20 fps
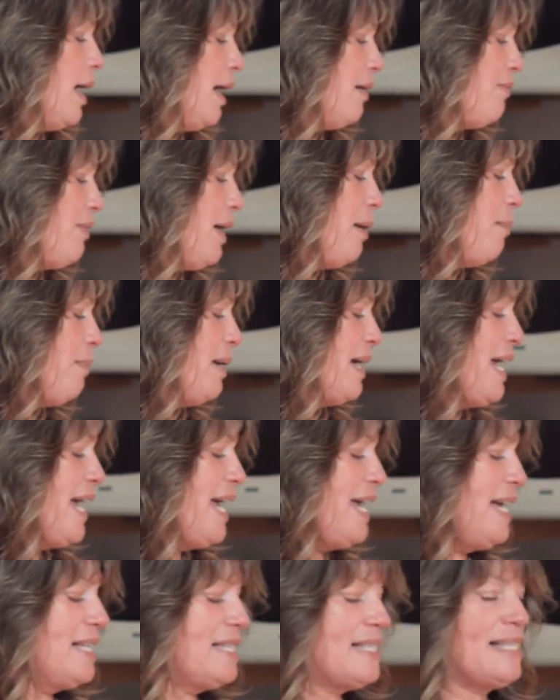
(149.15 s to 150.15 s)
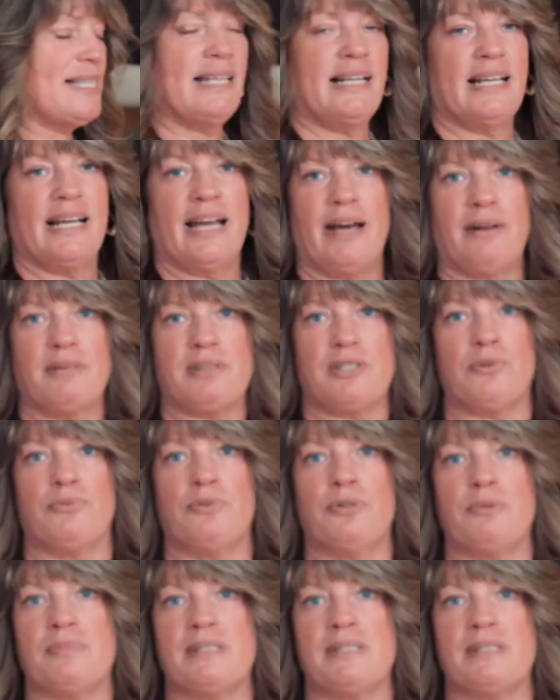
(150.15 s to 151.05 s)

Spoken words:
I've had my eggs sitting out to room